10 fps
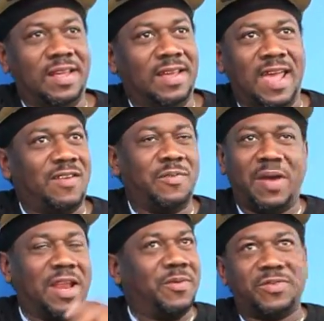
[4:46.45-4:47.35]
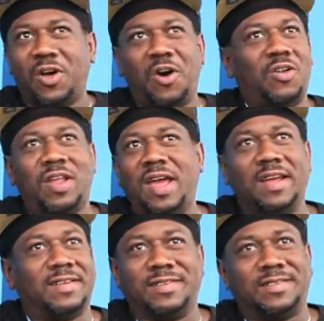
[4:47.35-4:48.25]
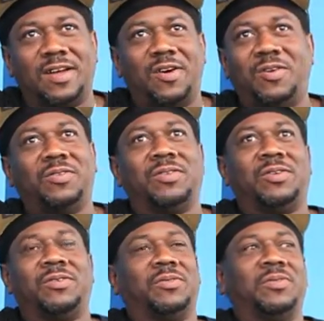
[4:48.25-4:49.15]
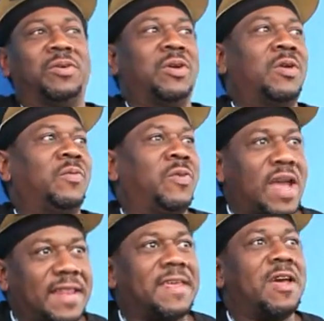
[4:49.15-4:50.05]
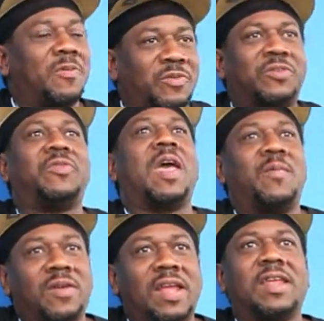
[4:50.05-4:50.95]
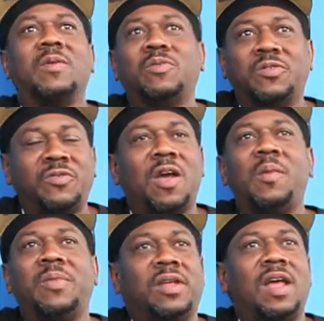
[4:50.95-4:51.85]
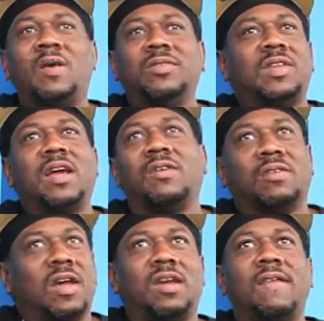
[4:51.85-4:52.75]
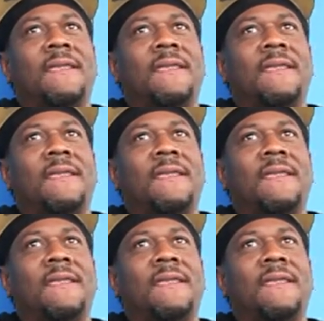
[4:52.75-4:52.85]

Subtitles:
everybody, it was all like, just all, you know, we got to help this family, we got to help this family. And I was like, okay,